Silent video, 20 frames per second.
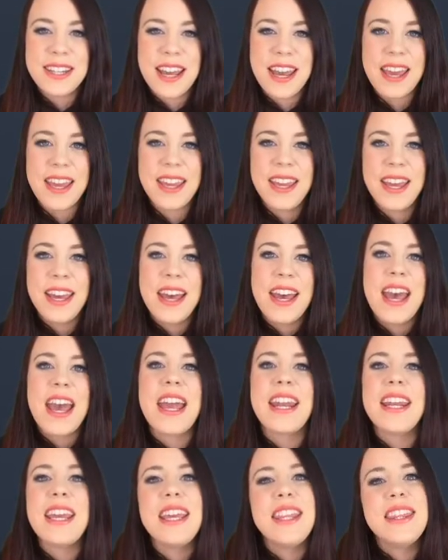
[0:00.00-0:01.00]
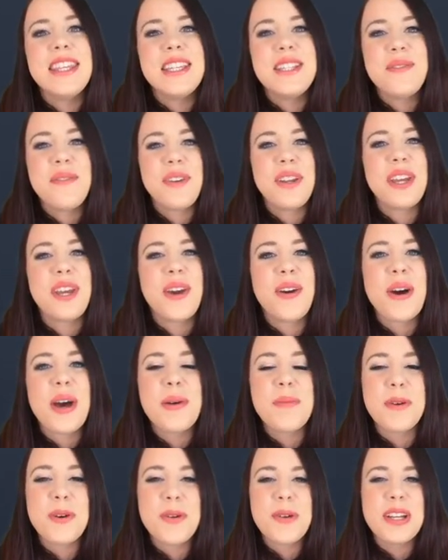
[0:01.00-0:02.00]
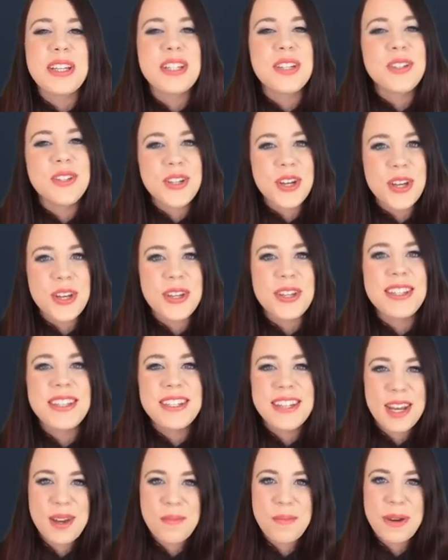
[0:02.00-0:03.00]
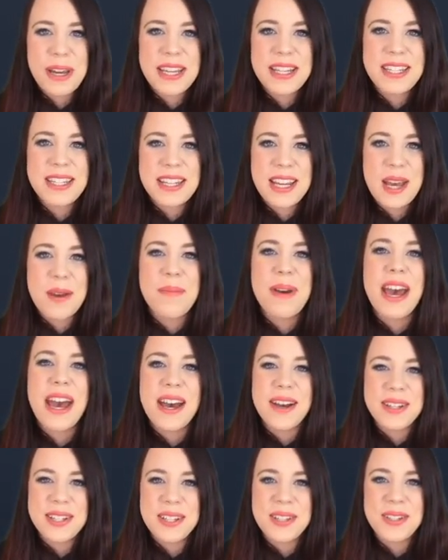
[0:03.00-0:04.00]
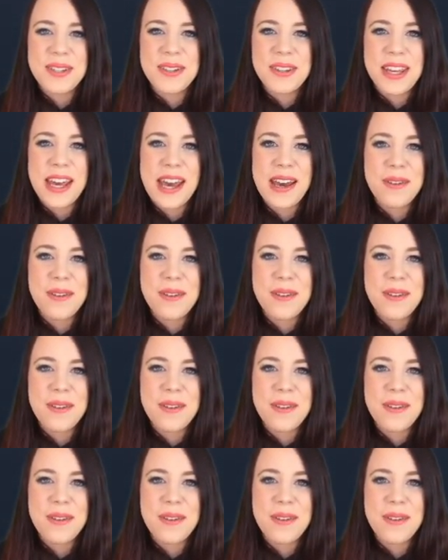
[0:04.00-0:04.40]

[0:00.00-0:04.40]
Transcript: today. And in this video, I'm going to show you step by step how to do